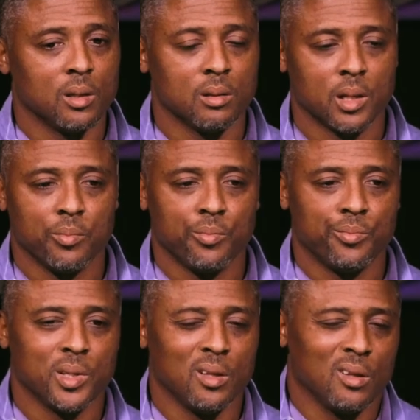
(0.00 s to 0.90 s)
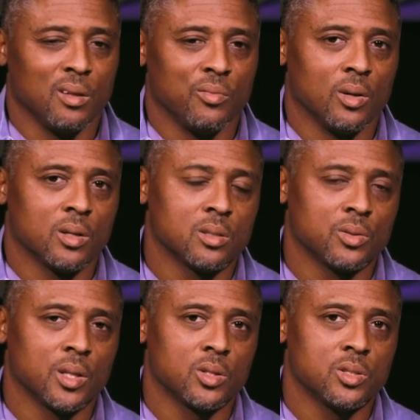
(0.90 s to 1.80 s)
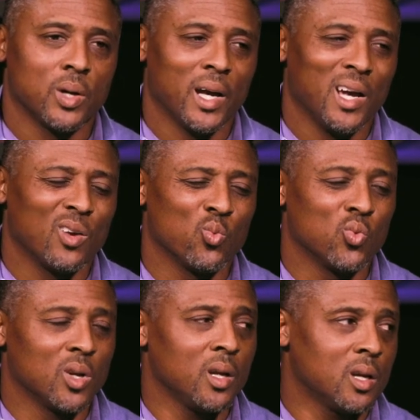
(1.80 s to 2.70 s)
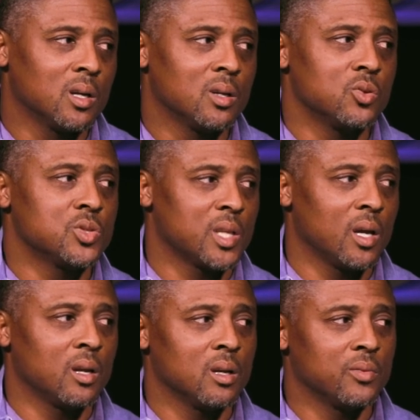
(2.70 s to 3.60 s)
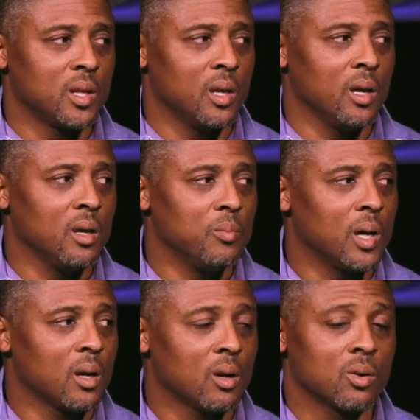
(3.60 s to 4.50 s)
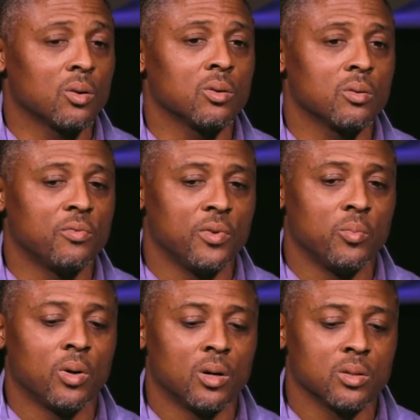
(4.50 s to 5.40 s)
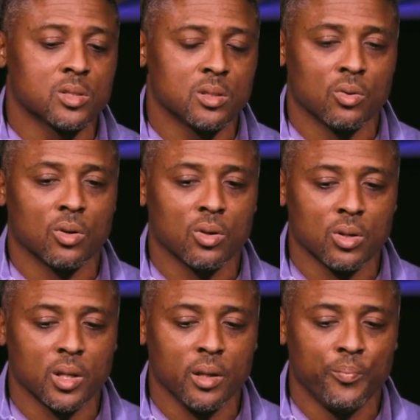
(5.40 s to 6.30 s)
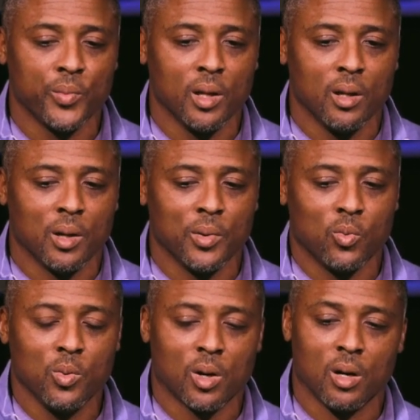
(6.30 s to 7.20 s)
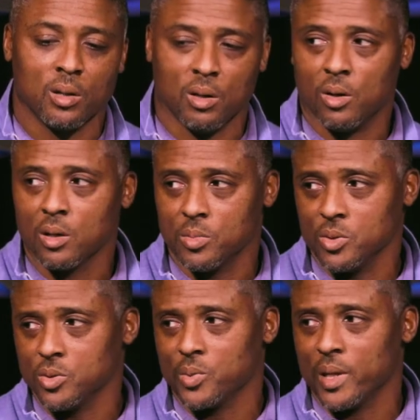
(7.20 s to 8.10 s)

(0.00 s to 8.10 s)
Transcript: you know. But you also think, too, I had a really good understanding of the game. I learned football so early. I mean, we were calling audibles